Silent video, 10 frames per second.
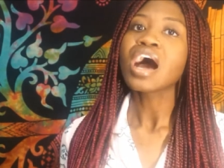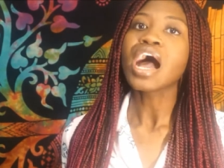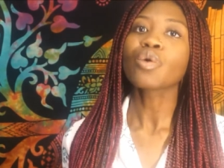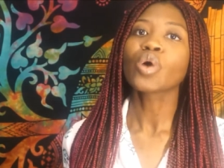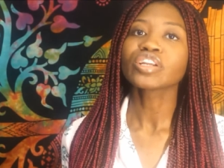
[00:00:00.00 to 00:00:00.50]

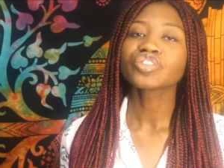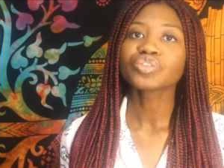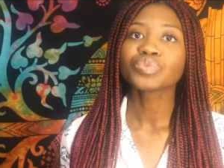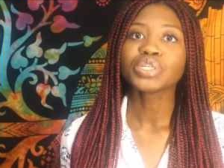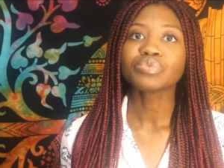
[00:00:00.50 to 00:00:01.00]
I wanted
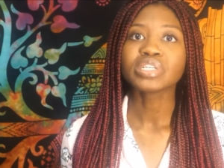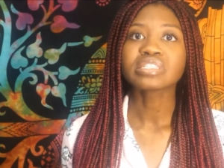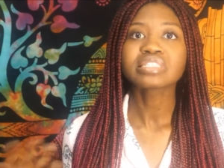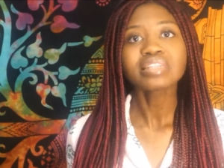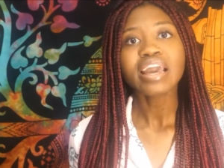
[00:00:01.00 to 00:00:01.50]
to
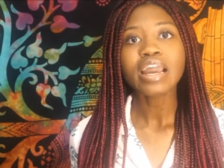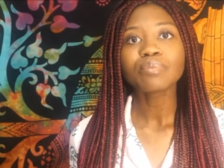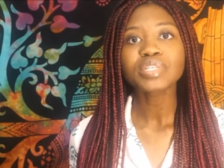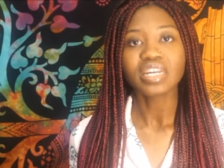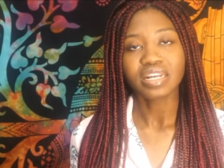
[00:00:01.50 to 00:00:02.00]
reread
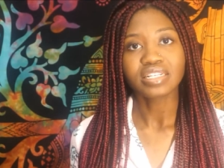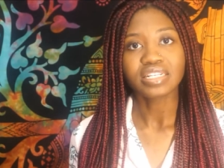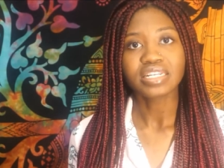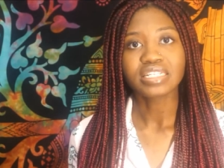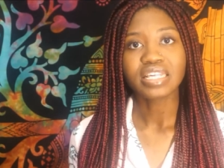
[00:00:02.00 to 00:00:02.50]
Slammed and I
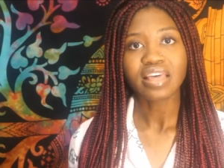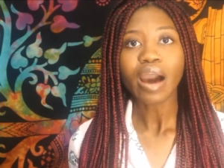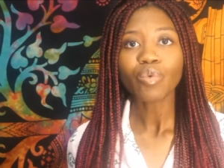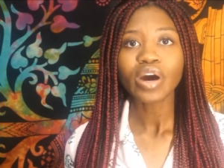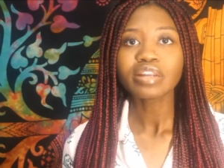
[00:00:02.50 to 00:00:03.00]
didn't get to
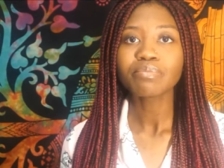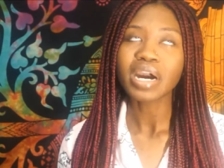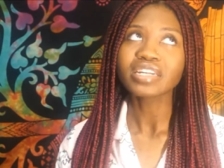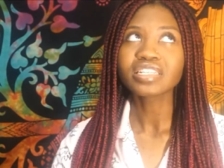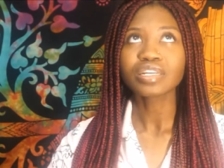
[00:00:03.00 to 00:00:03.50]
that one,
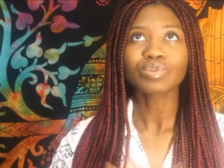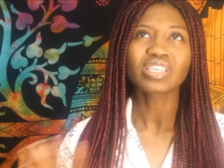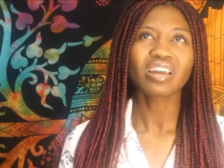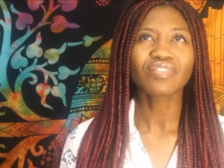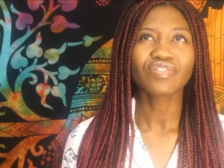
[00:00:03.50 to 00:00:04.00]
but it was
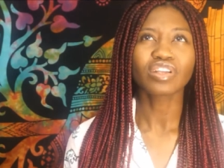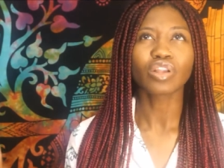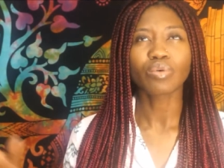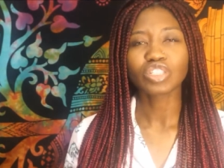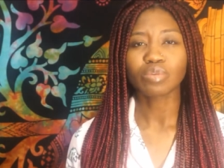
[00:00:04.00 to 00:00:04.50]
kind of the
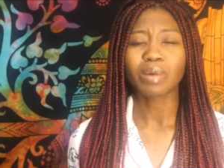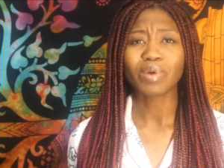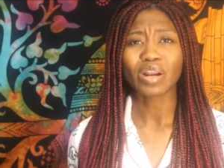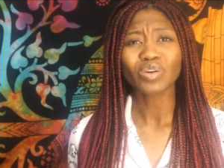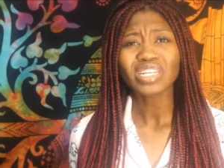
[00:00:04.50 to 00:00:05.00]
lowest on my
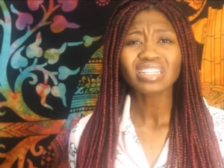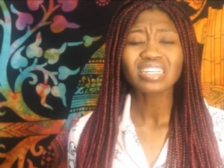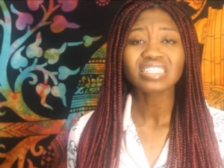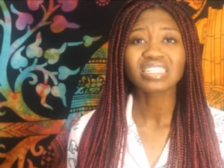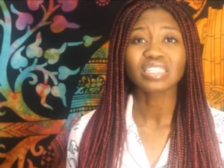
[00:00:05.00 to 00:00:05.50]
priority
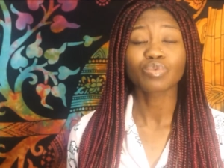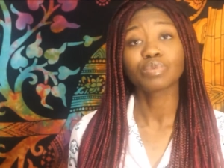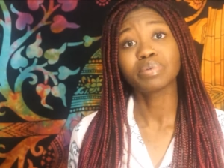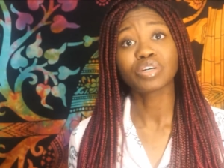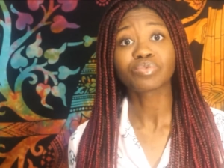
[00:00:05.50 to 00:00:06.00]
list since it
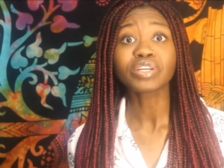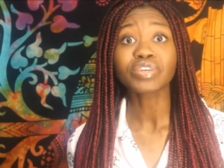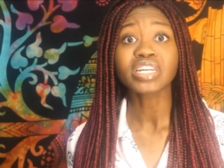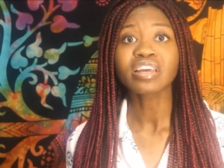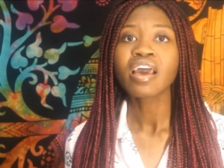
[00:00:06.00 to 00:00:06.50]
would be a
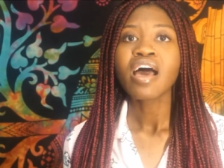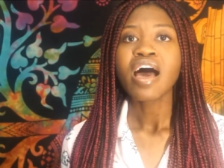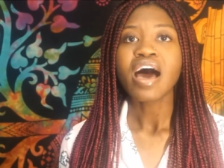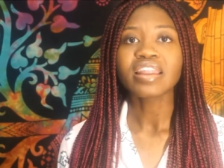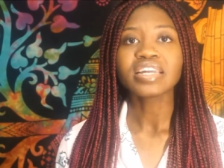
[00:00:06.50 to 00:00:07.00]
reread.
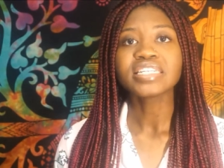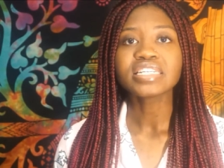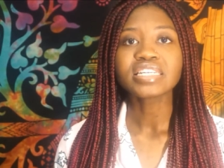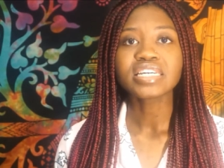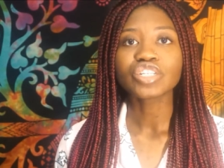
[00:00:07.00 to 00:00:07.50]
And I
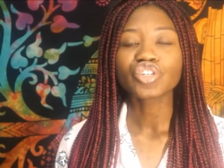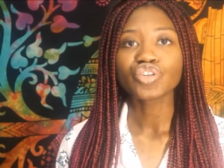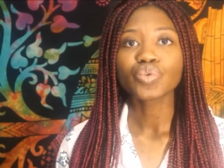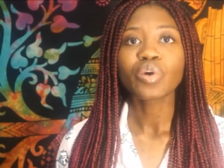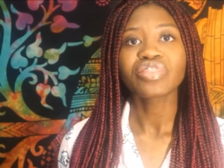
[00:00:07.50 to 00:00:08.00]
didn't get
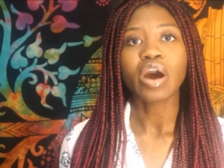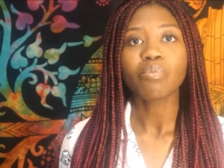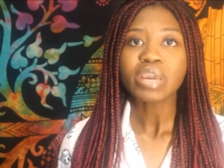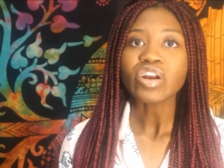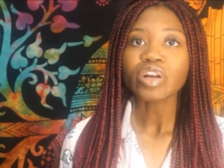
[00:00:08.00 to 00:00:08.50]
to
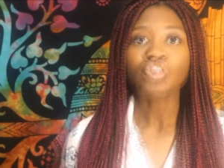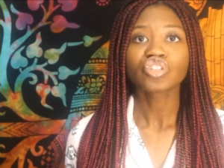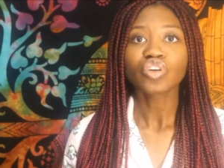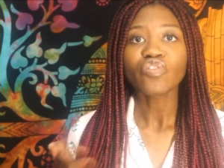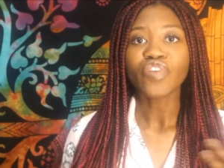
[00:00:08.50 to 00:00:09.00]
Without Merit, which
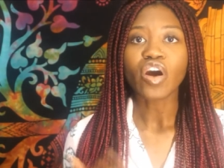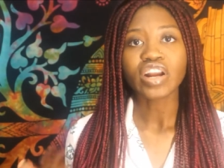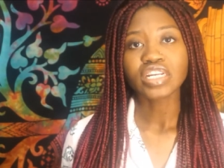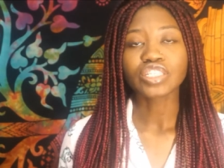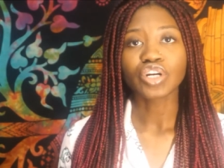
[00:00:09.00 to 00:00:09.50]
so far
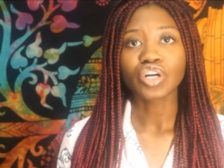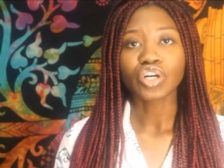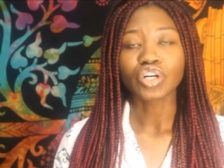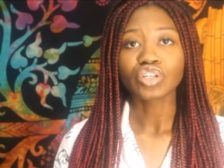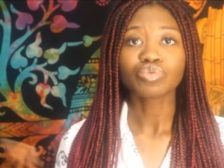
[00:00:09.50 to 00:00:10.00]
is
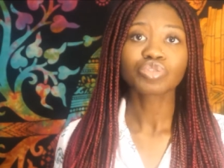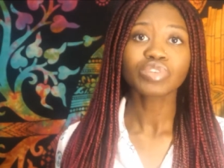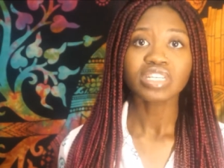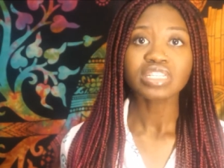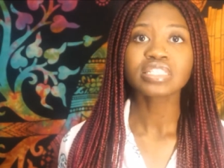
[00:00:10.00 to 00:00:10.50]
her newest
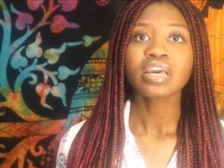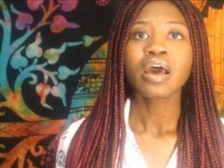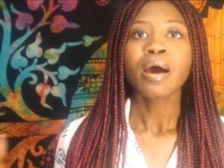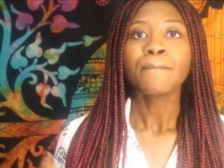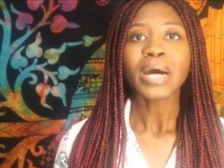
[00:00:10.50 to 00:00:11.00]
release,
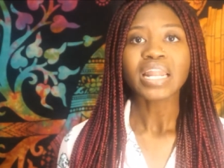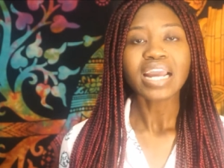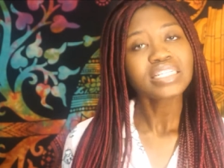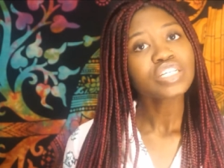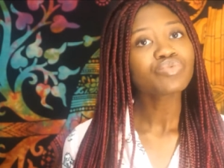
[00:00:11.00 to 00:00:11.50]
but
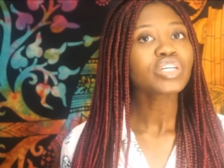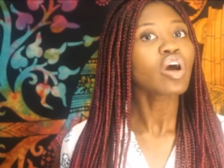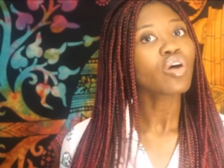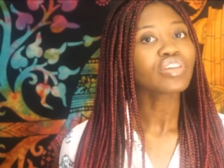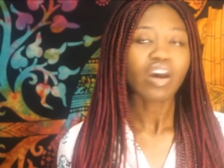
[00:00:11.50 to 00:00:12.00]
I did read
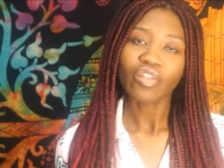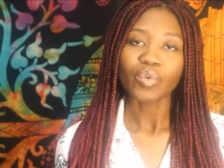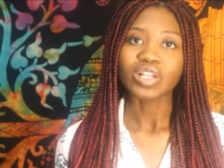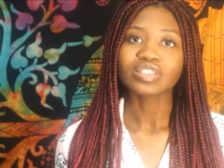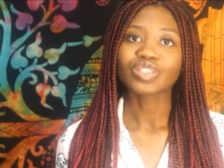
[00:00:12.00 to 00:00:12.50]
all the other
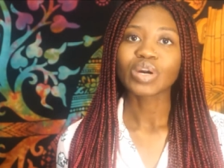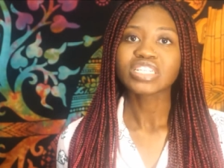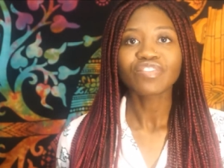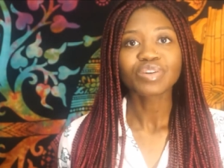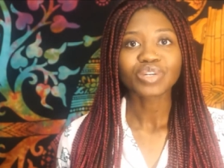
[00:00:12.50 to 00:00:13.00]
ones, so I
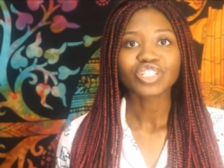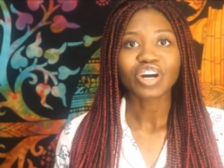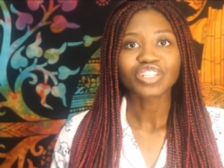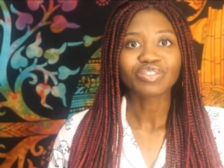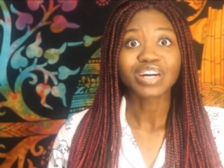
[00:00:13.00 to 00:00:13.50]
definitely want to
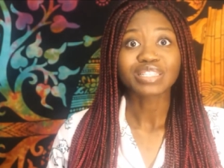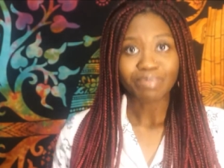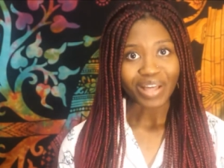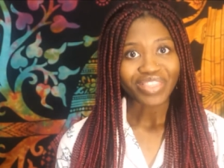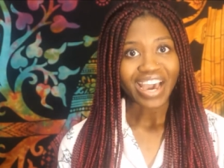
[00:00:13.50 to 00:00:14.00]
talk to you guys
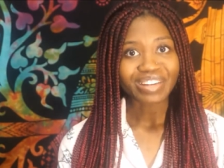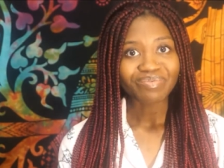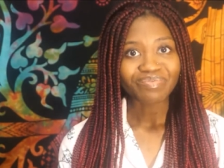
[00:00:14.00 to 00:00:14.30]
about that.